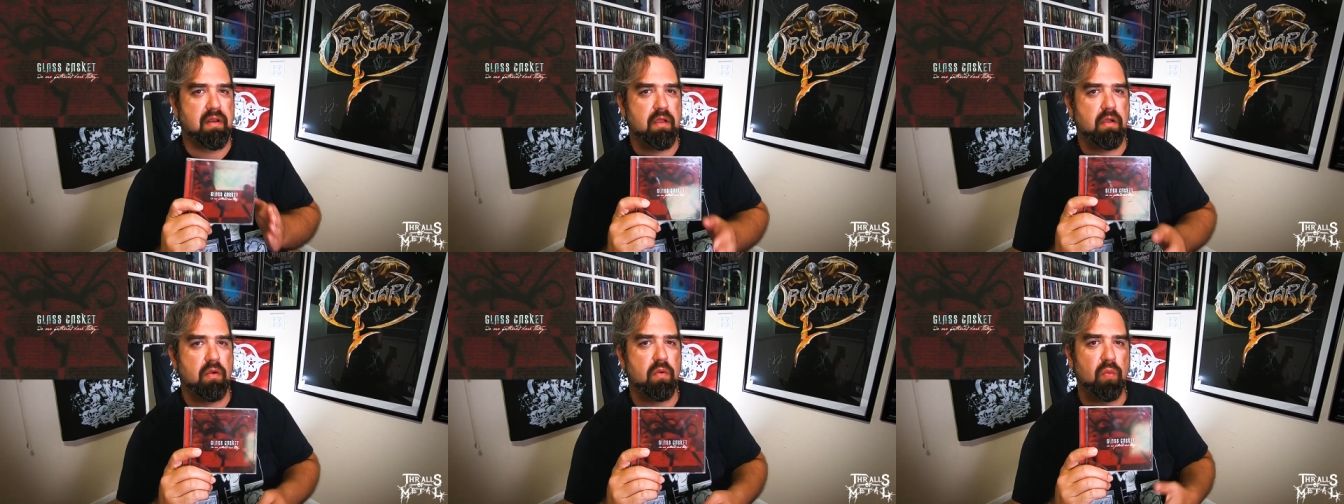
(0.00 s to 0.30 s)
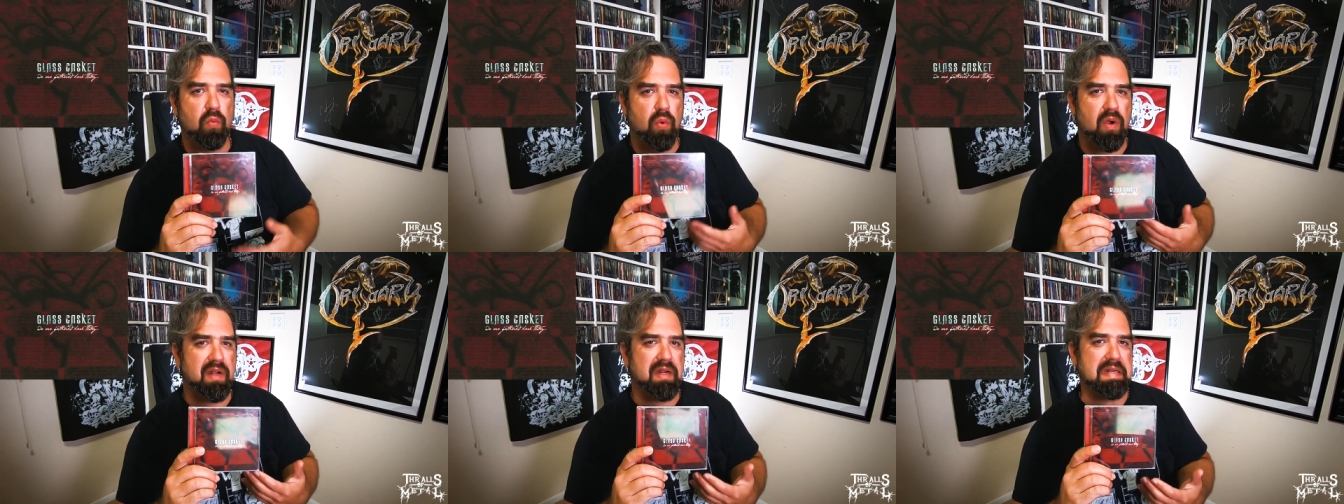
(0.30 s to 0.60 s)
know
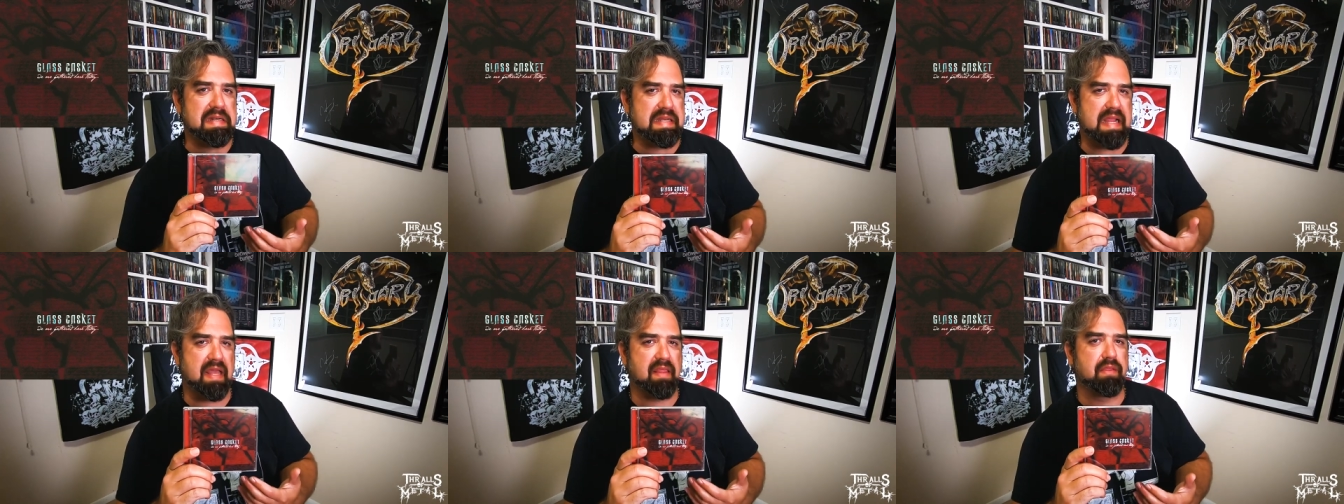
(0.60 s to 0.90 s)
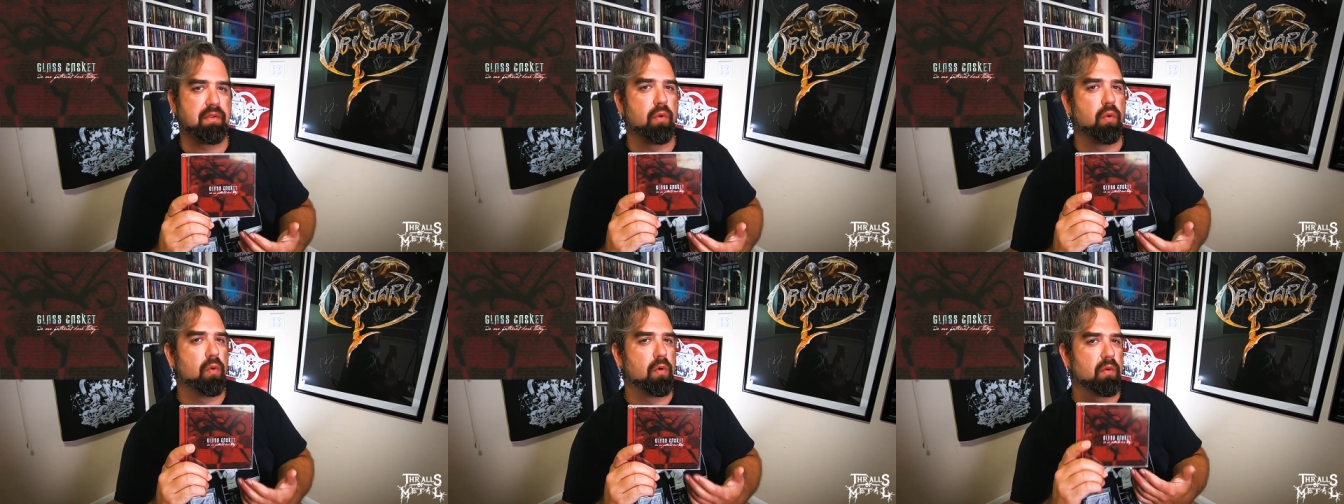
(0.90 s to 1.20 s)
what
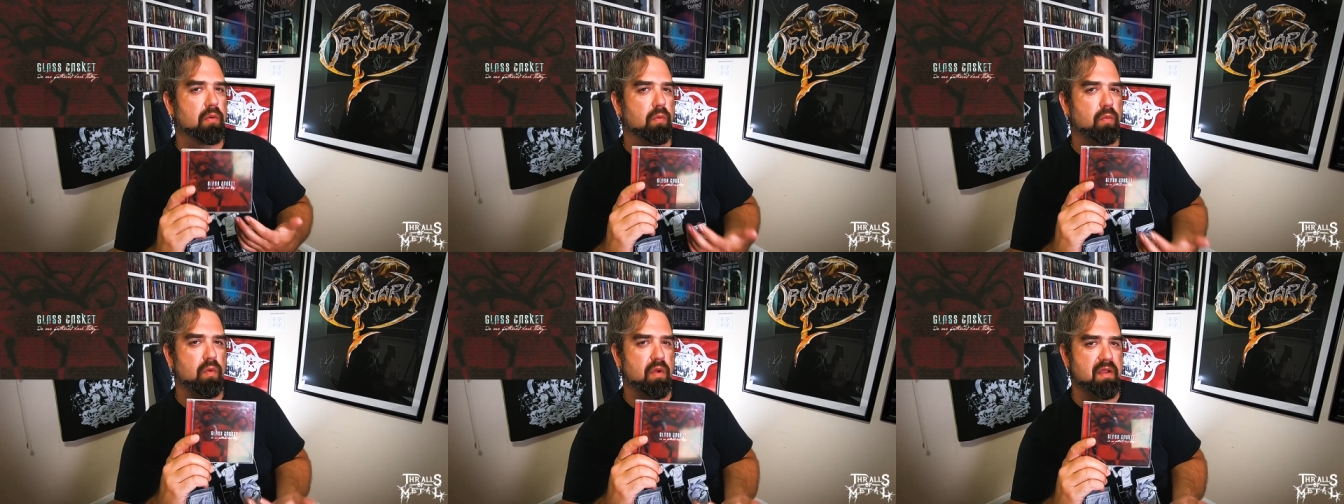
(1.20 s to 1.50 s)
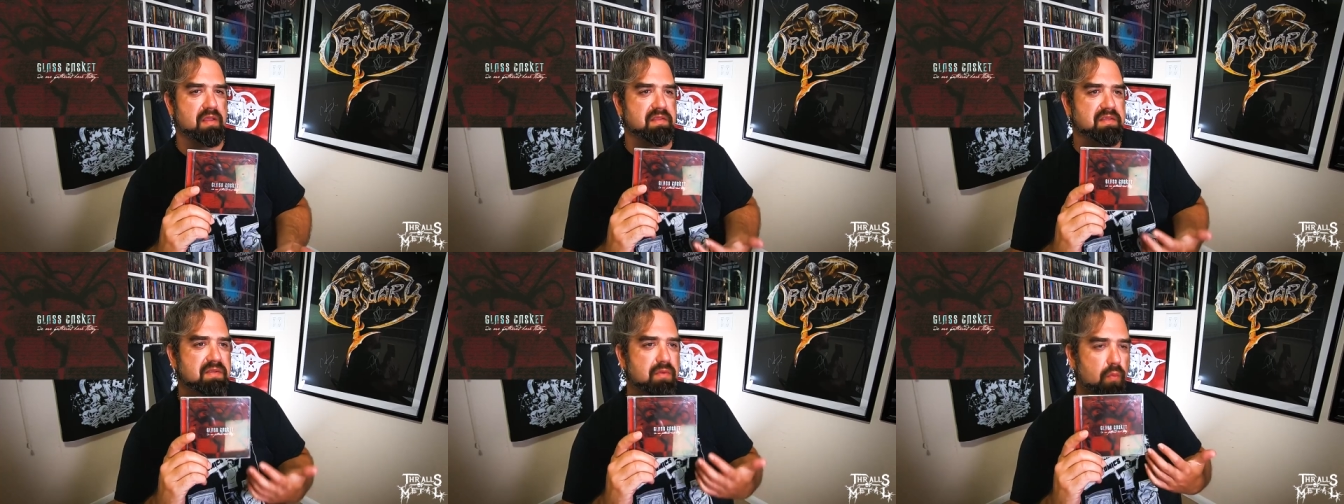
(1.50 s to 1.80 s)
deathcore
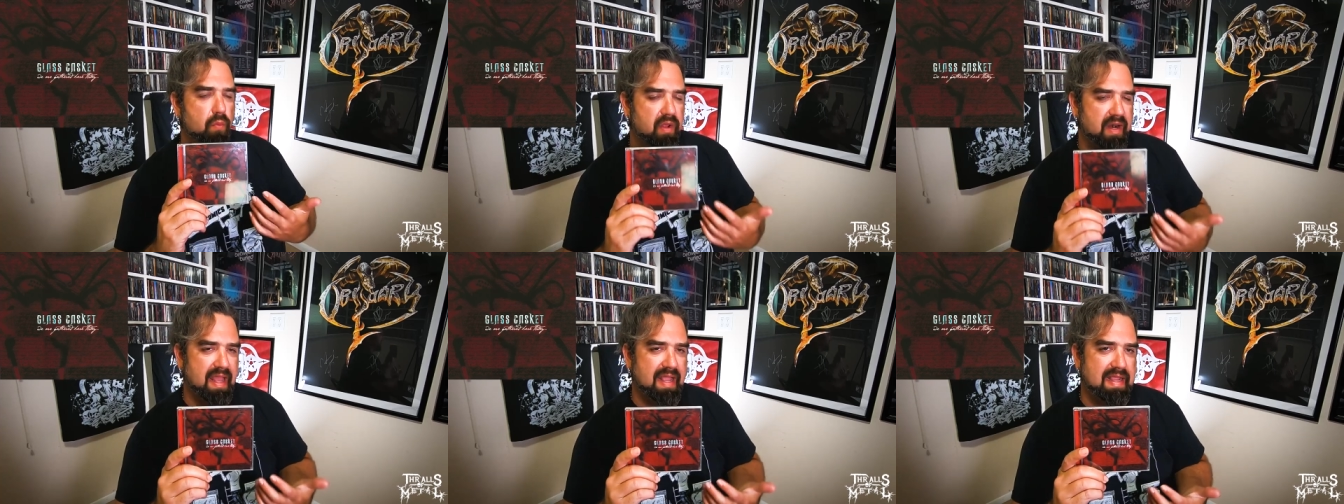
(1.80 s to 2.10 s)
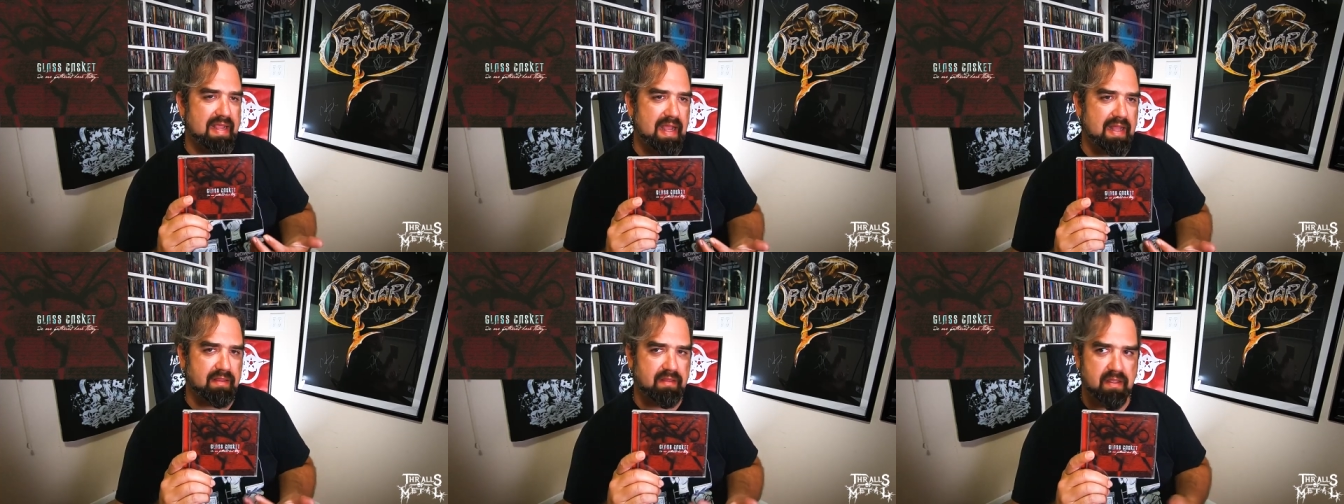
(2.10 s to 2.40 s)
was when I
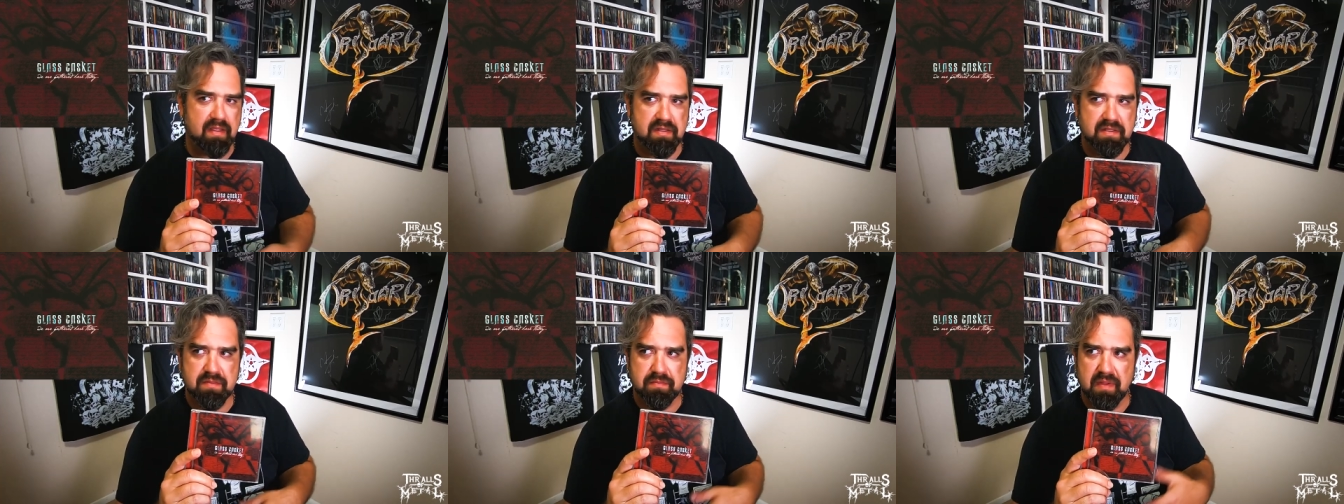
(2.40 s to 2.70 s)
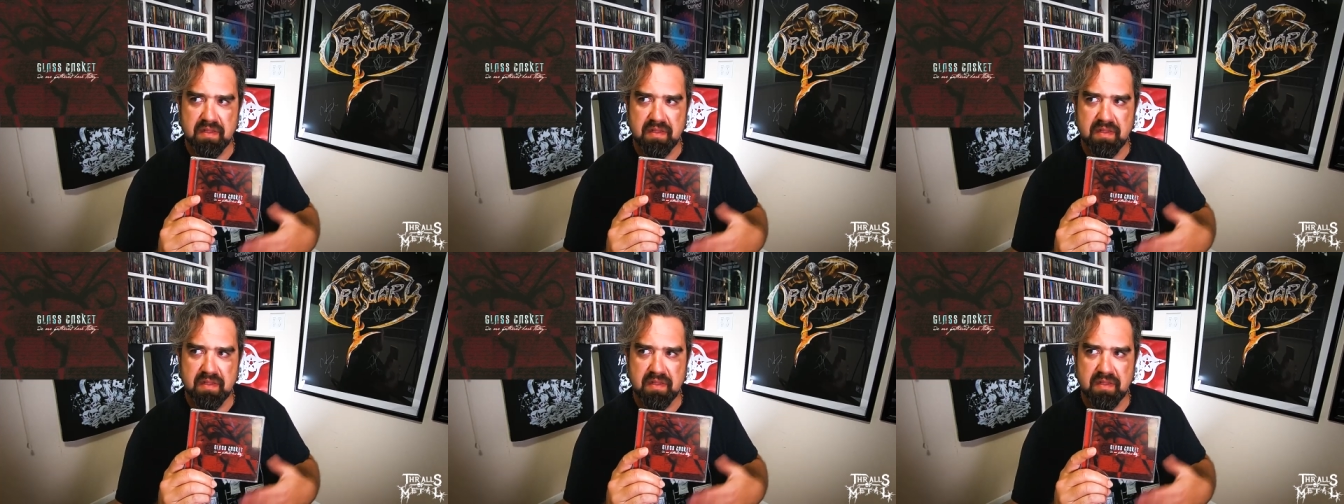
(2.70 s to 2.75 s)
got this.